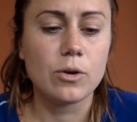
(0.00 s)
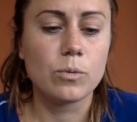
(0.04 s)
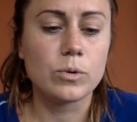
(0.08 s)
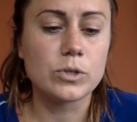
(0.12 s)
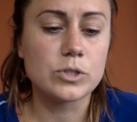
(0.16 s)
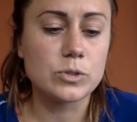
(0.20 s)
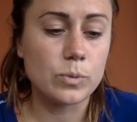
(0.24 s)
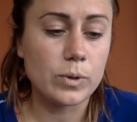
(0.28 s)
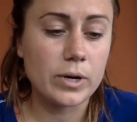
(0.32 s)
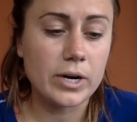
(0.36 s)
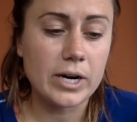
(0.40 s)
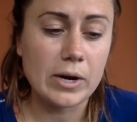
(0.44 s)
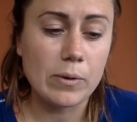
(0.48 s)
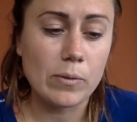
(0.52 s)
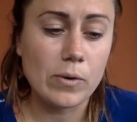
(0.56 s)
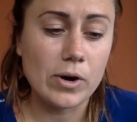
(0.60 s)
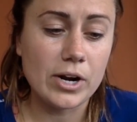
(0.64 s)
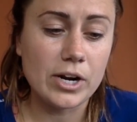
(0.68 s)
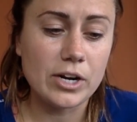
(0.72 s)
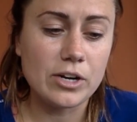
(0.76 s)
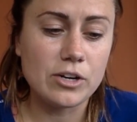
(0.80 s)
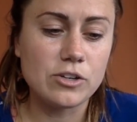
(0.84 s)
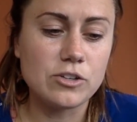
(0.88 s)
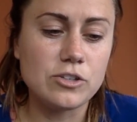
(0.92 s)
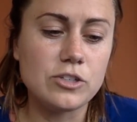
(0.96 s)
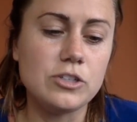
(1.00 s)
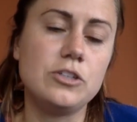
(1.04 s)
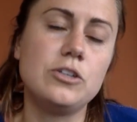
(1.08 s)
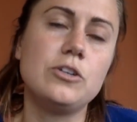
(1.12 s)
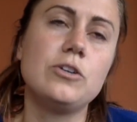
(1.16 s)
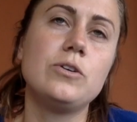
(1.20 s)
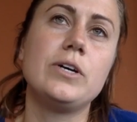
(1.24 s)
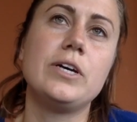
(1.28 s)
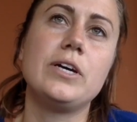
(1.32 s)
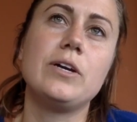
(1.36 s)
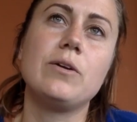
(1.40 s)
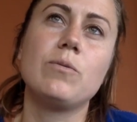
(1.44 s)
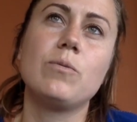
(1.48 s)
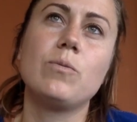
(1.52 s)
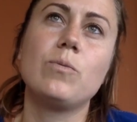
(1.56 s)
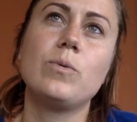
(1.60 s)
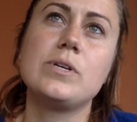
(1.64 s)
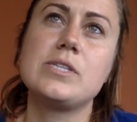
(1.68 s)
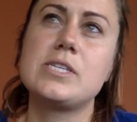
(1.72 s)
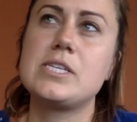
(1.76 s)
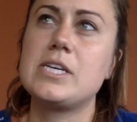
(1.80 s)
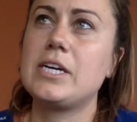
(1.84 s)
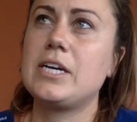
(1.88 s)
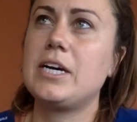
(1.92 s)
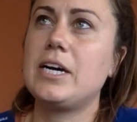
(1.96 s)
was what I wanted to do. And
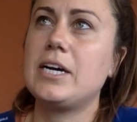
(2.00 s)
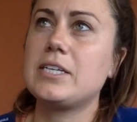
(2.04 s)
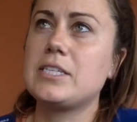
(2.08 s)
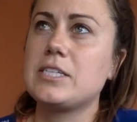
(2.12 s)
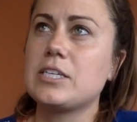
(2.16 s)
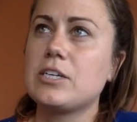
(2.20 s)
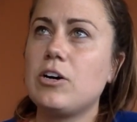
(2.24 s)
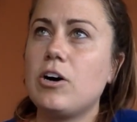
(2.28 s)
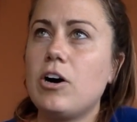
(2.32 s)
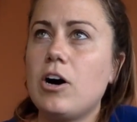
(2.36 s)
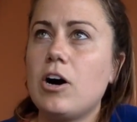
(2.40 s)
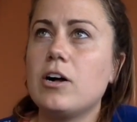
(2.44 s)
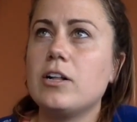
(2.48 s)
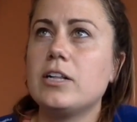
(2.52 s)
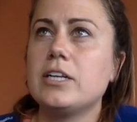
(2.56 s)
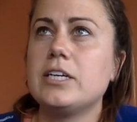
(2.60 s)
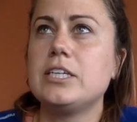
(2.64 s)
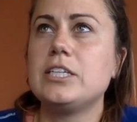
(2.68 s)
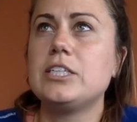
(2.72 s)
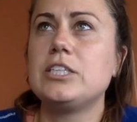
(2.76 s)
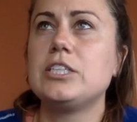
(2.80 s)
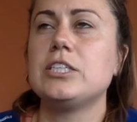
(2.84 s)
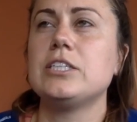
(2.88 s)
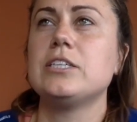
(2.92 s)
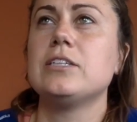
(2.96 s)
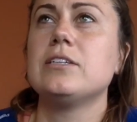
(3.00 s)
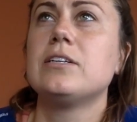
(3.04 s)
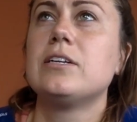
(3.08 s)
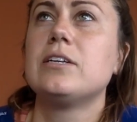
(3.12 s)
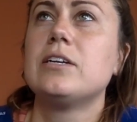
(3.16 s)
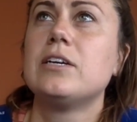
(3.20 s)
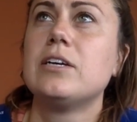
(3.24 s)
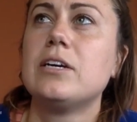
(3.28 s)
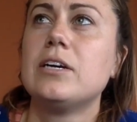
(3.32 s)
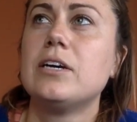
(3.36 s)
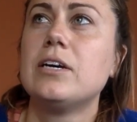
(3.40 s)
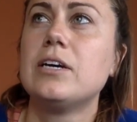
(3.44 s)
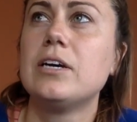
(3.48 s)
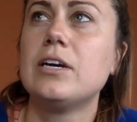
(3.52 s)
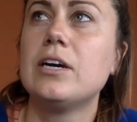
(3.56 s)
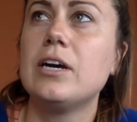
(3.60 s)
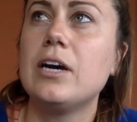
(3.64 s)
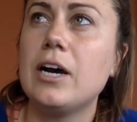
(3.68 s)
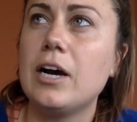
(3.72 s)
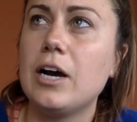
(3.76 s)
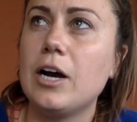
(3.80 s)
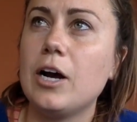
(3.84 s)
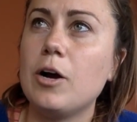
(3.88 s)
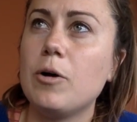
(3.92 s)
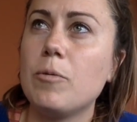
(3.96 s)
once I got to college
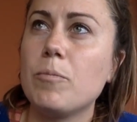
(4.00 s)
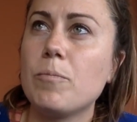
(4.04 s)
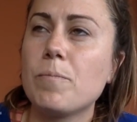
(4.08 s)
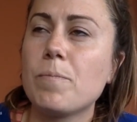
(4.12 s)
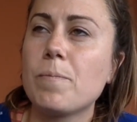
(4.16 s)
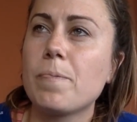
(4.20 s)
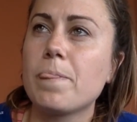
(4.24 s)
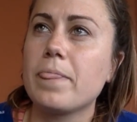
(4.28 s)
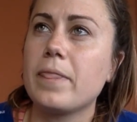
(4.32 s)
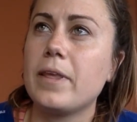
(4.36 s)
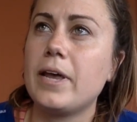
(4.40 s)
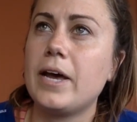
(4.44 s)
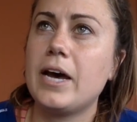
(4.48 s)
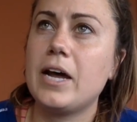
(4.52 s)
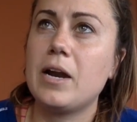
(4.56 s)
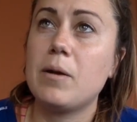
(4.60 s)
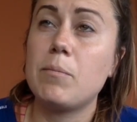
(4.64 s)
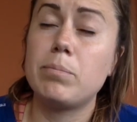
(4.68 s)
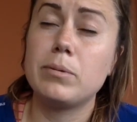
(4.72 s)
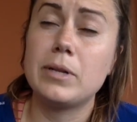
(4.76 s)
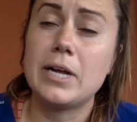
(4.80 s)
and had a